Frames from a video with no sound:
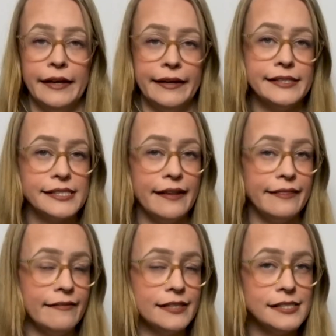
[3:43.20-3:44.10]
He said
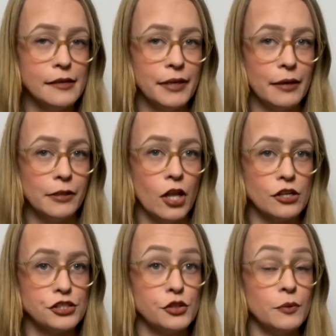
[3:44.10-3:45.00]
that the tibia
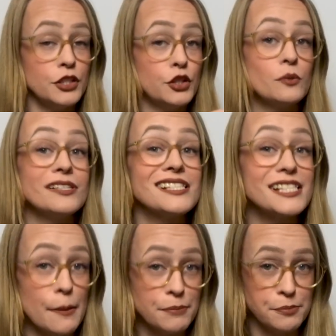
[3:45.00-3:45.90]
belonged to a new
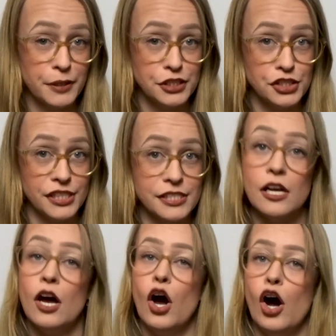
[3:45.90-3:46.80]
subspecies,
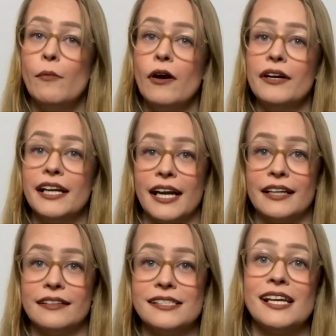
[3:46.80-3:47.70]
Homo
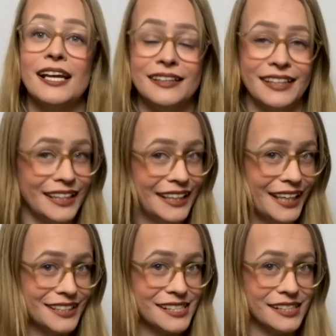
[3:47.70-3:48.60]
erectus
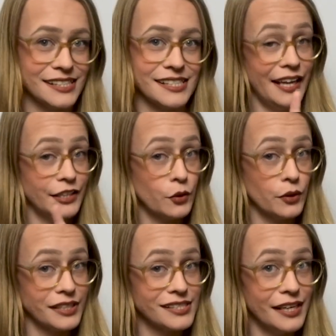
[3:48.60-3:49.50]
triliensis, and
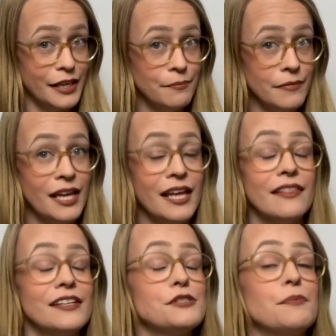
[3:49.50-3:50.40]
according to him,
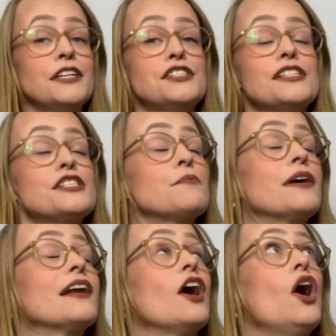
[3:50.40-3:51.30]
this species
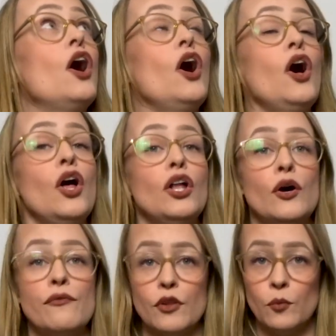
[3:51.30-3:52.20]
spread all
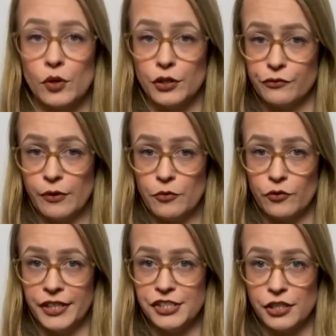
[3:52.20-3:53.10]
over the world from the
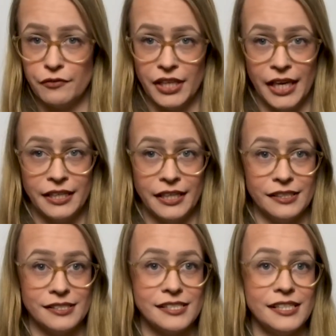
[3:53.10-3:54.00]
region of the
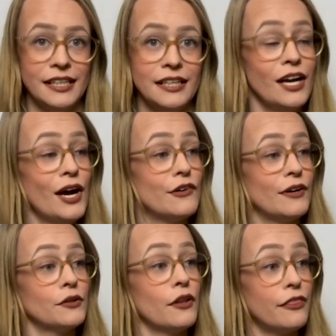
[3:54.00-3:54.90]
Aegean Sea
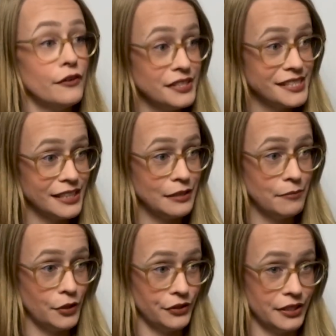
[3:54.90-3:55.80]
around 13
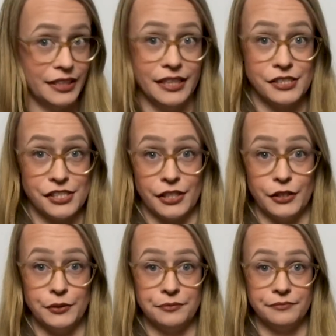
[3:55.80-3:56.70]
million years
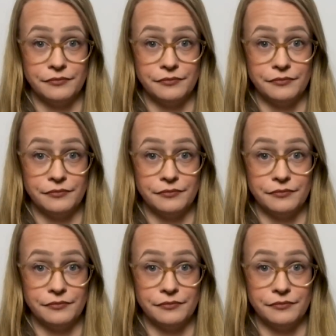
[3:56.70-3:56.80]
ago.